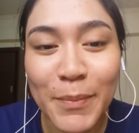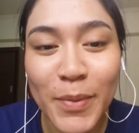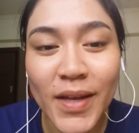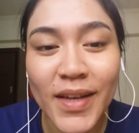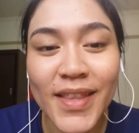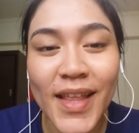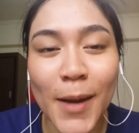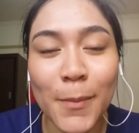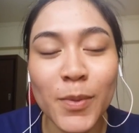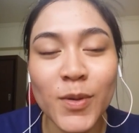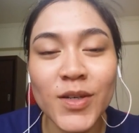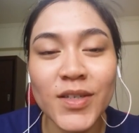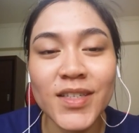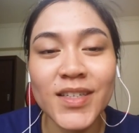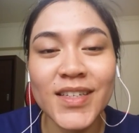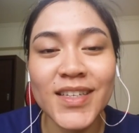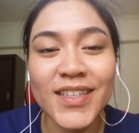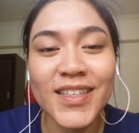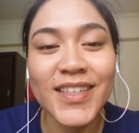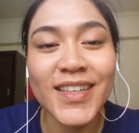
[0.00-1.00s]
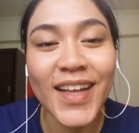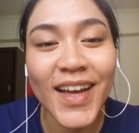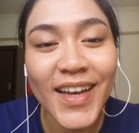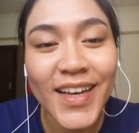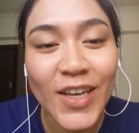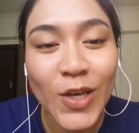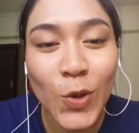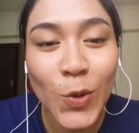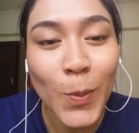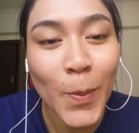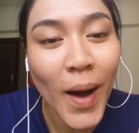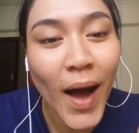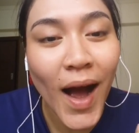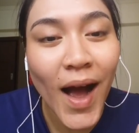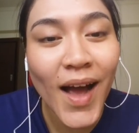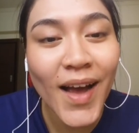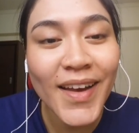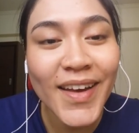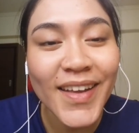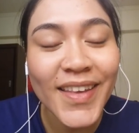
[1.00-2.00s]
but that person doesn't like you back,